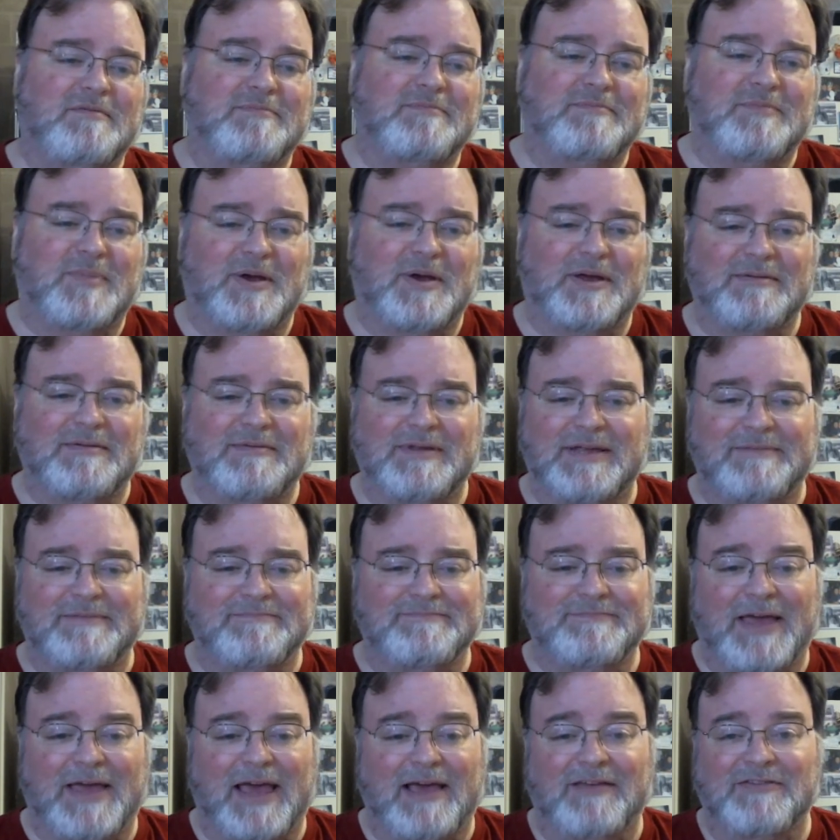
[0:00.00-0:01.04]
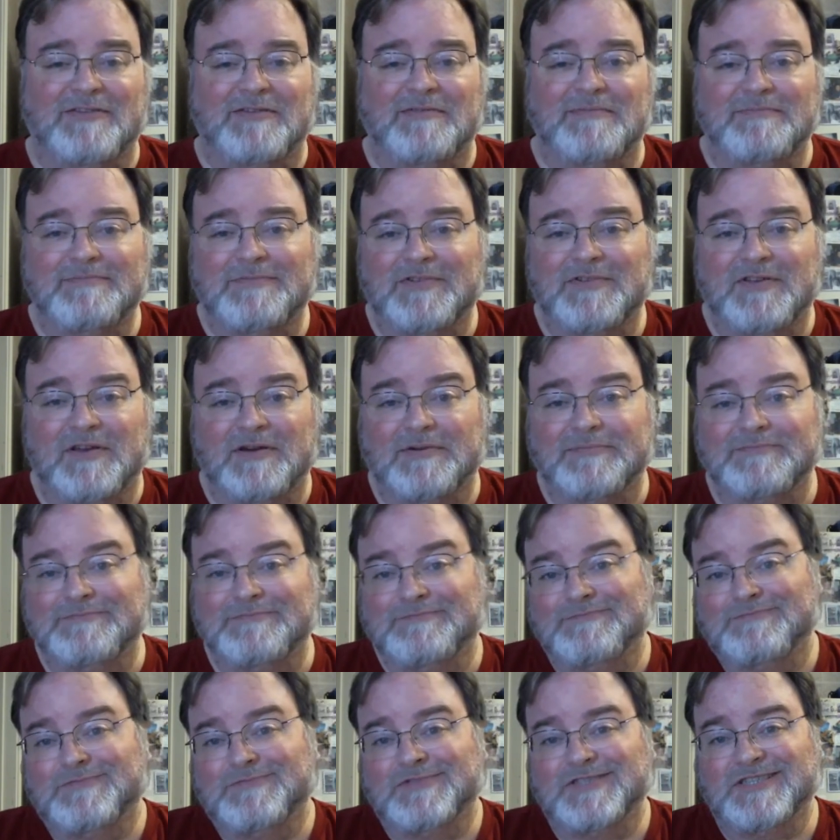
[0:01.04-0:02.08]
but he hasn't, so
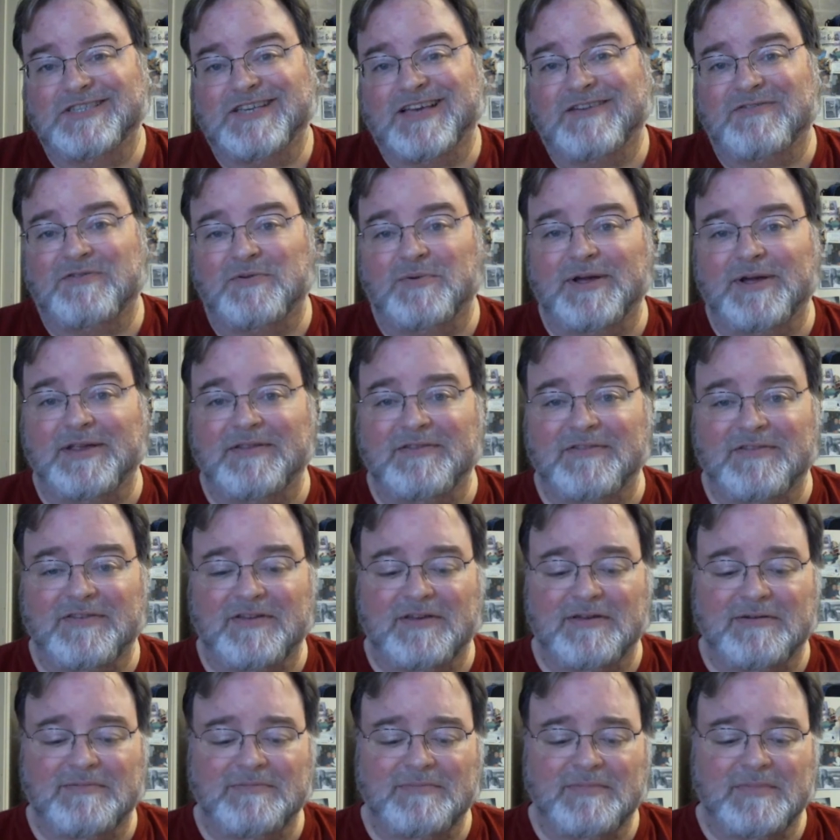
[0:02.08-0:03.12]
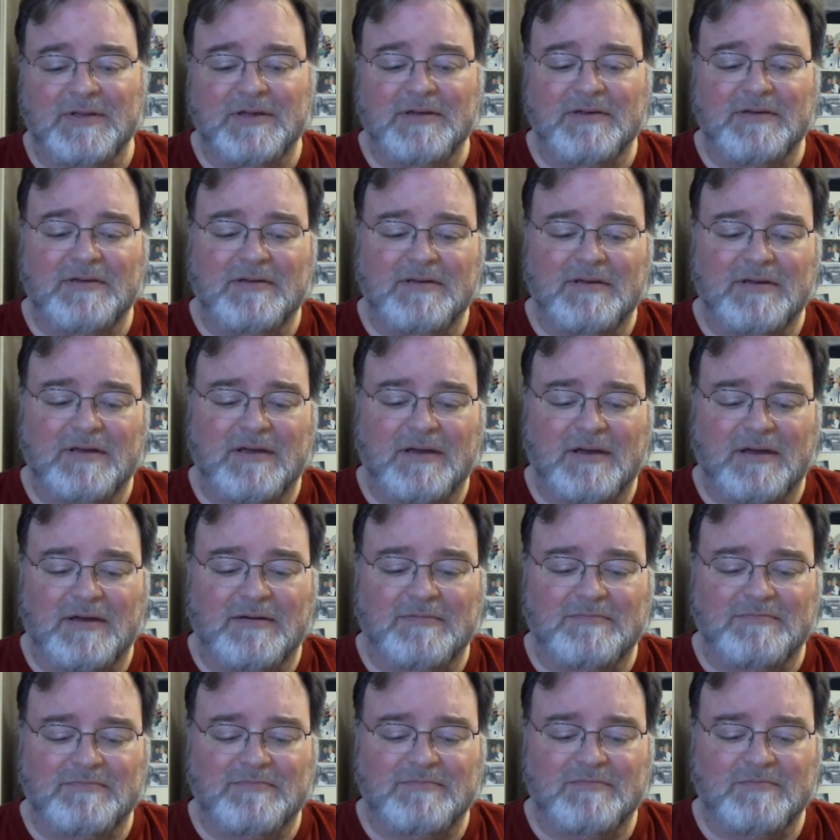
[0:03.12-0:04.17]
just have to wait and see.
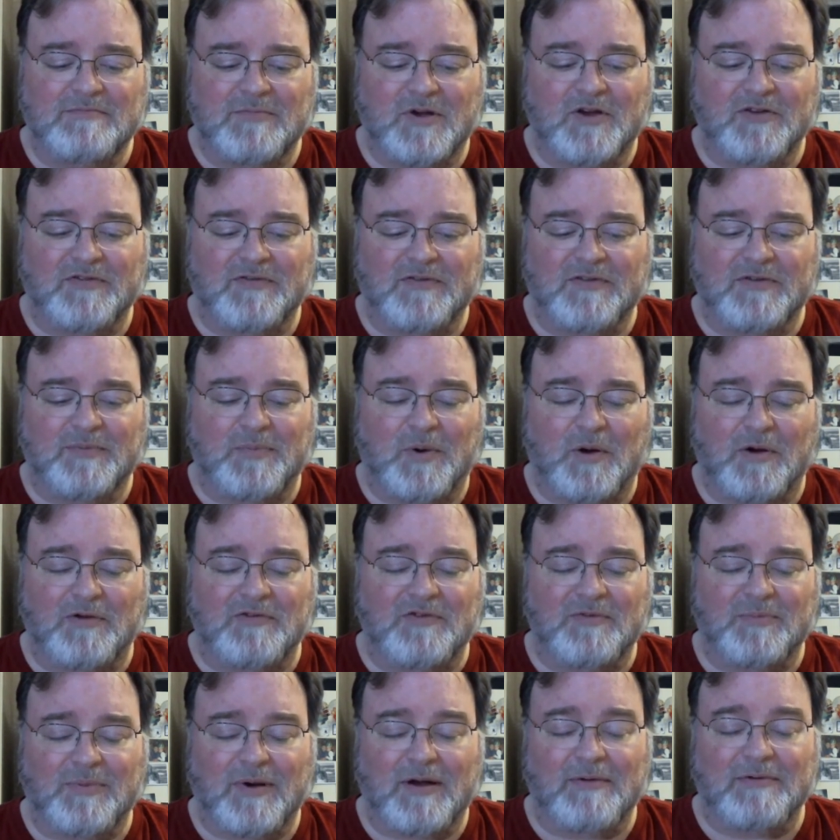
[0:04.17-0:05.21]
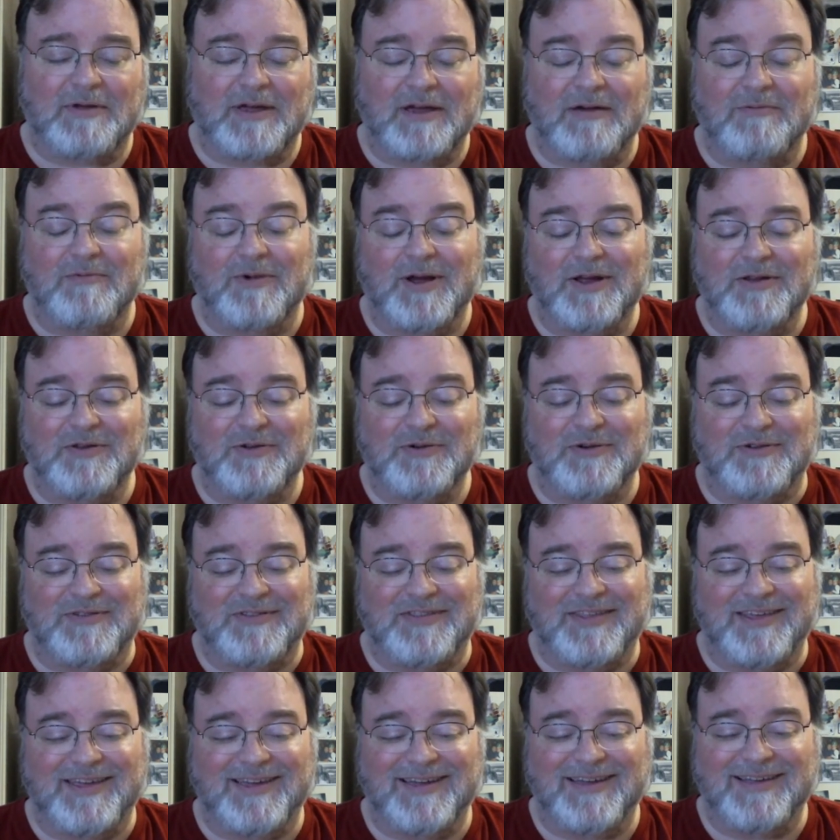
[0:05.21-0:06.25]
Most of his pardons will probably come right
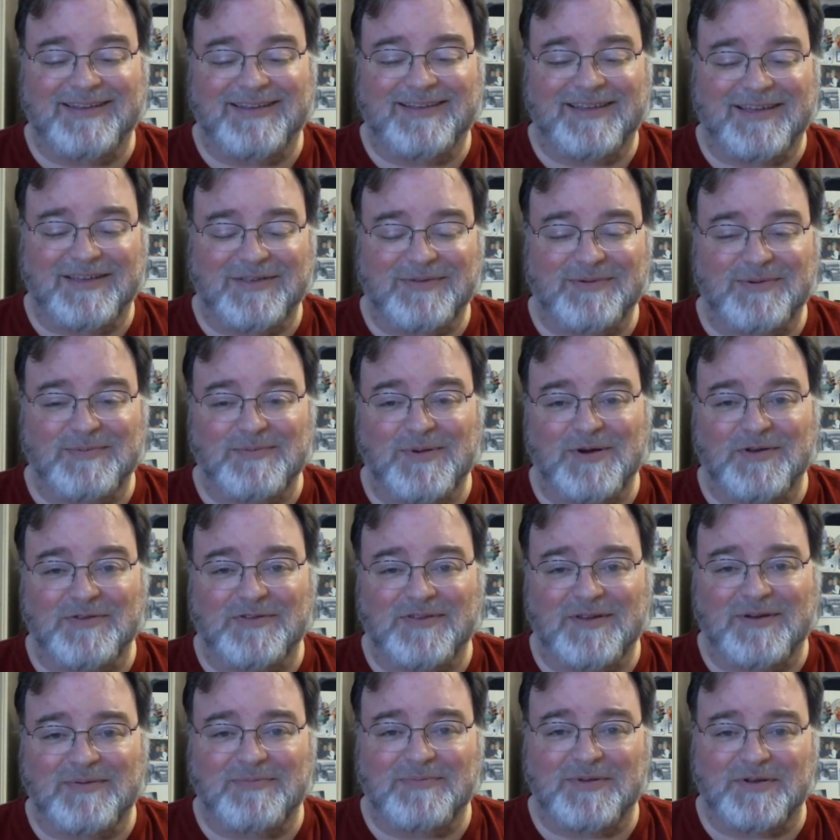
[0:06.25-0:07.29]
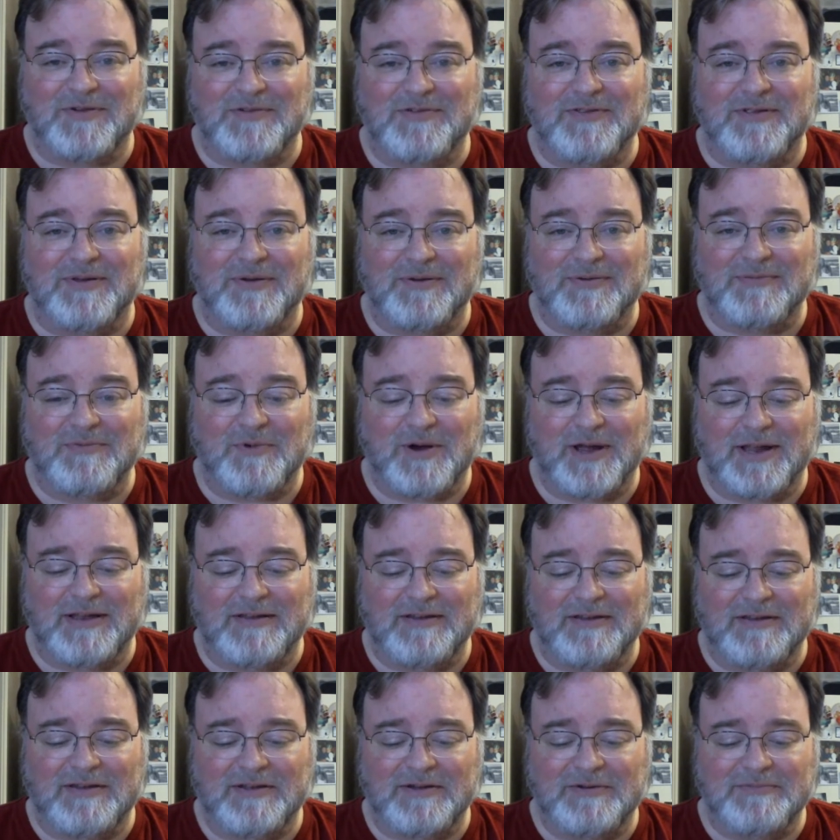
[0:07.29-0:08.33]
towards the end. That's when most of them usually wait
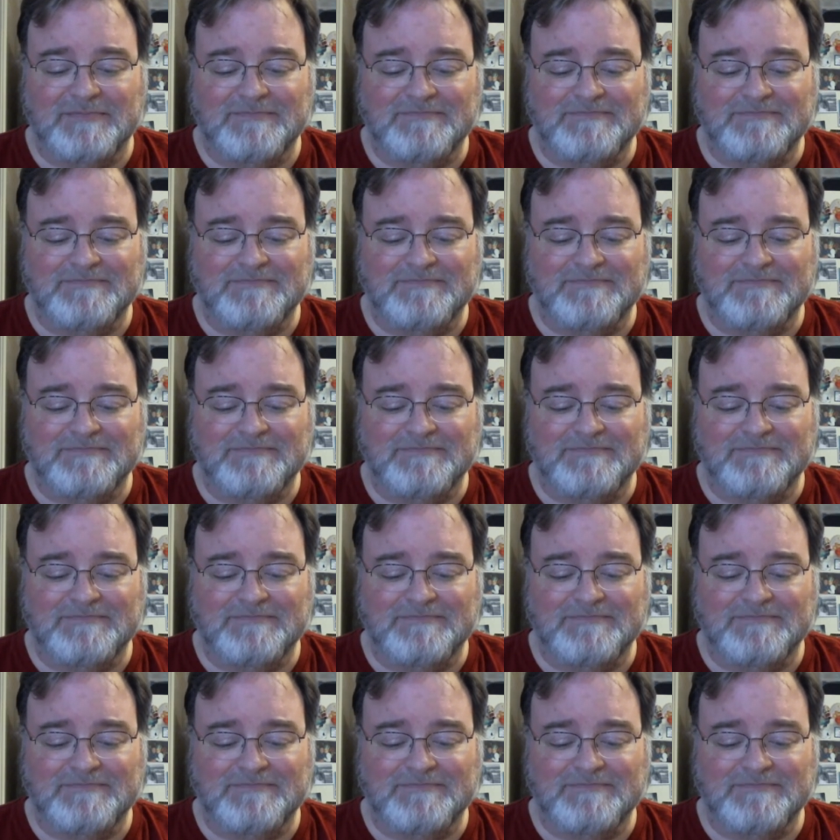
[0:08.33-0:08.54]
to do.